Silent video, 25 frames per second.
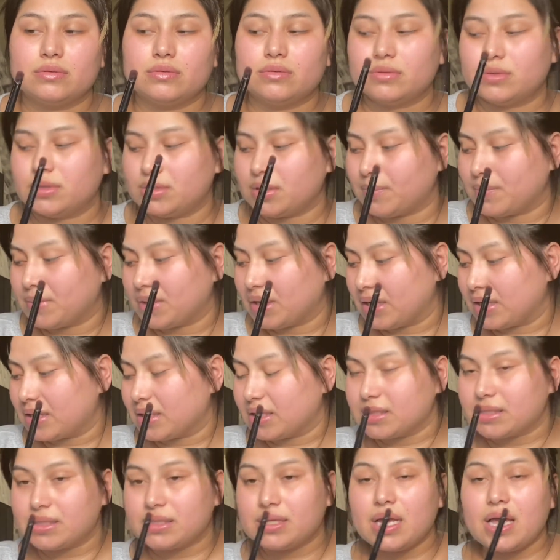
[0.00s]
something like
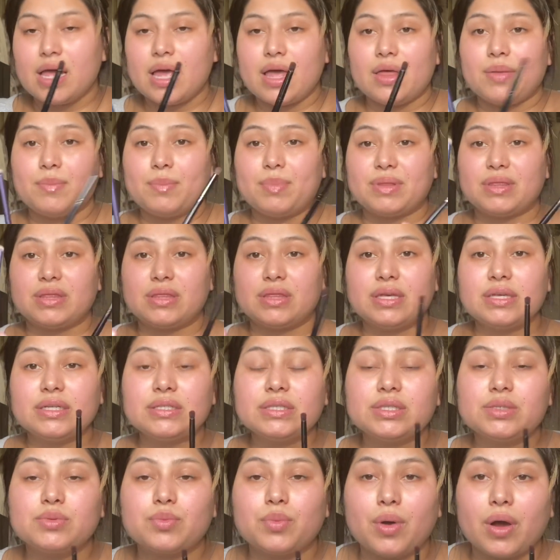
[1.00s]
this. But
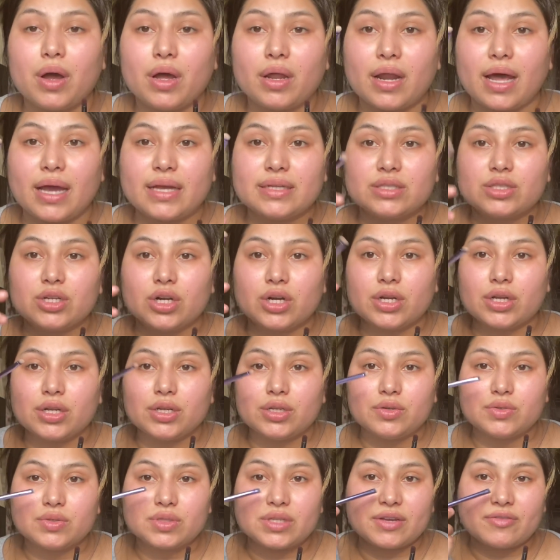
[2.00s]
this one I started
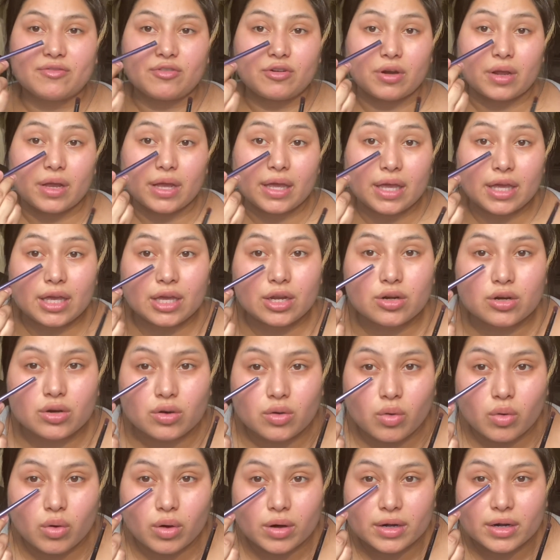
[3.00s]
using for inner
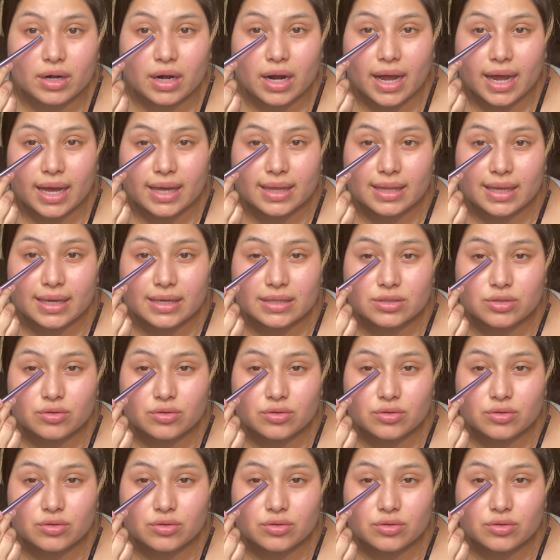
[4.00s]
corner highlight.